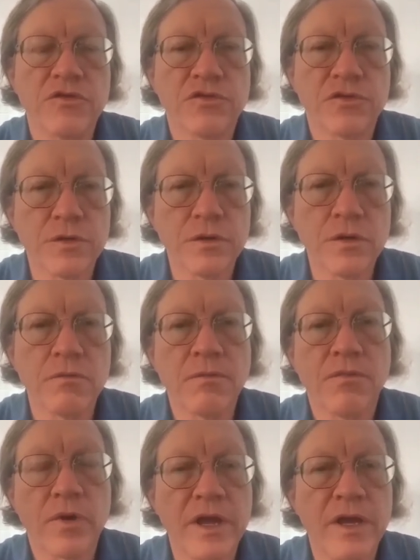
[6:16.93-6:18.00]
a certain
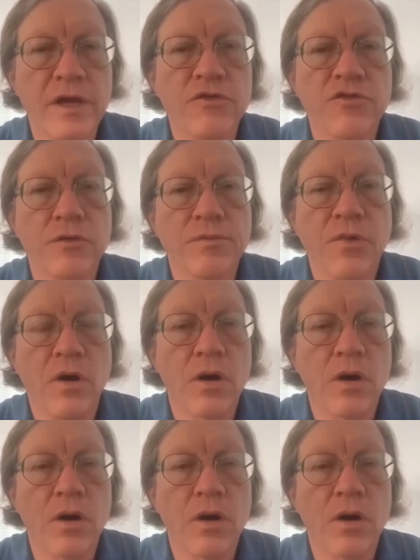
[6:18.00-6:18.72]
branch or